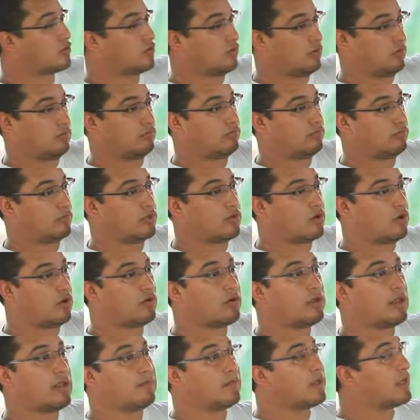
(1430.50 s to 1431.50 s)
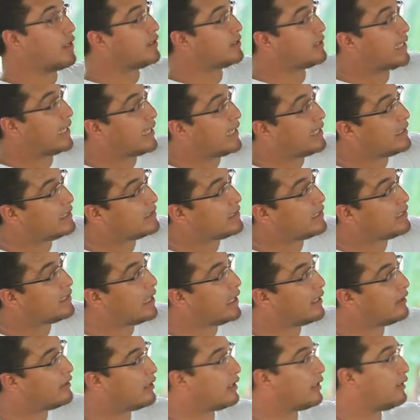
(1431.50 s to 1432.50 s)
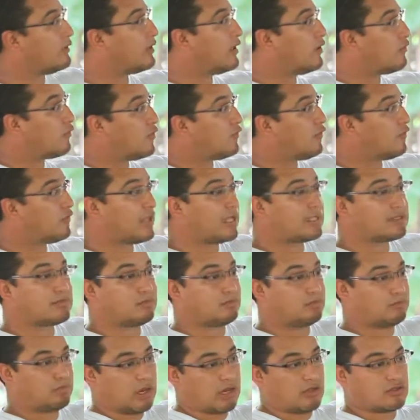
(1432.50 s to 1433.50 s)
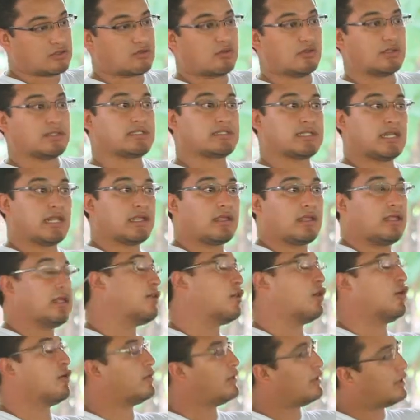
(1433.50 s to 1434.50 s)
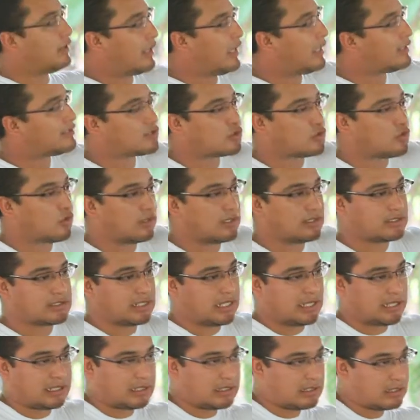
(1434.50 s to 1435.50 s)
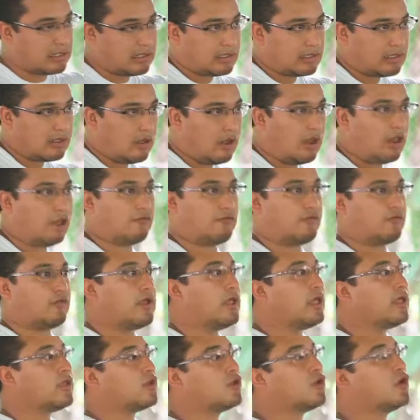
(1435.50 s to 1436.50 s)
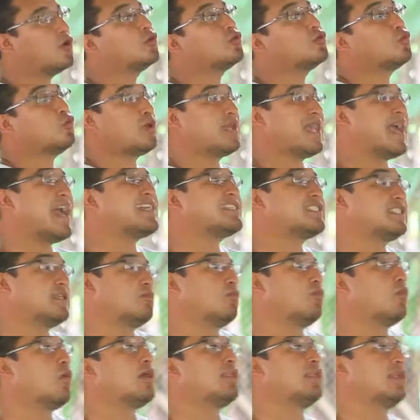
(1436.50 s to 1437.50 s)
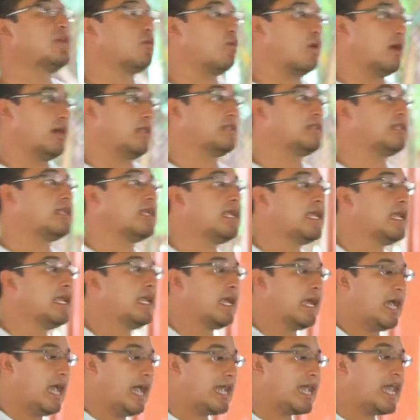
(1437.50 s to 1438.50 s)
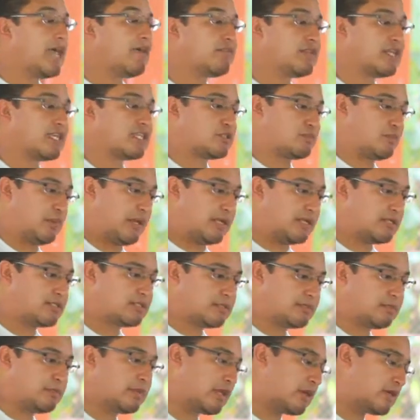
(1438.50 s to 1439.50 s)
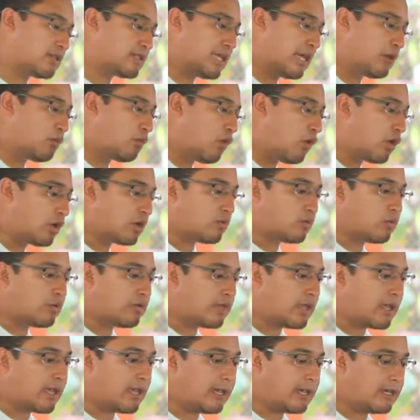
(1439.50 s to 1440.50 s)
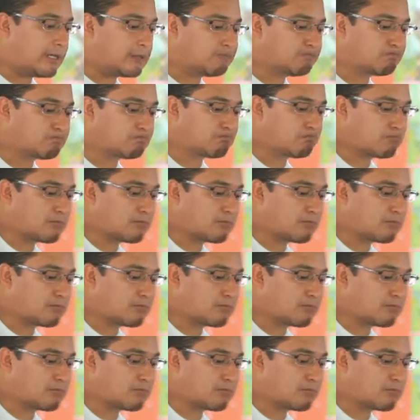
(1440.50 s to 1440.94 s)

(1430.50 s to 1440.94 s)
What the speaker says: school, because they can see that the roof of that bottle school is like, that school is like off. We ask them what they want. I had the experience because I worked with a